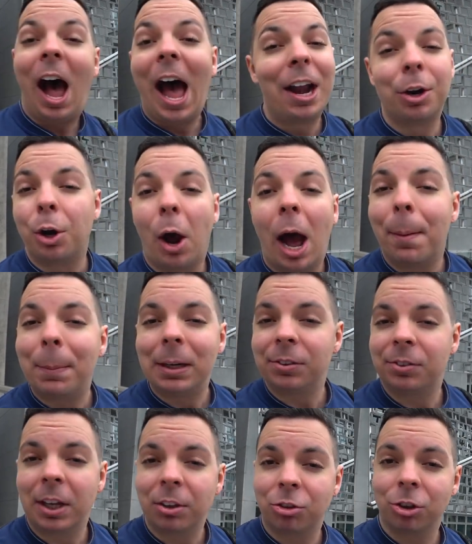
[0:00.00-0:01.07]
I don't know how many
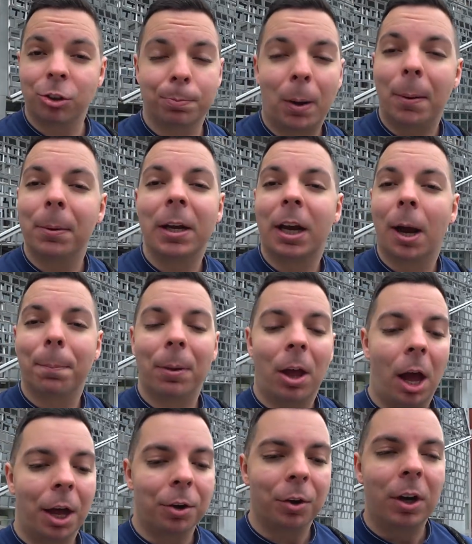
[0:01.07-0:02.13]
stations, probably a couple
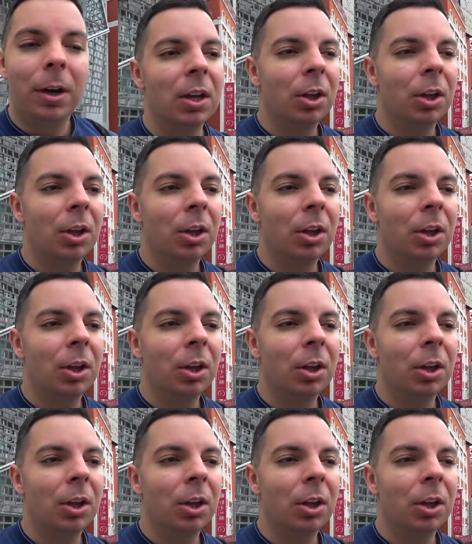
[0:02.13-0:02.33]
hundred.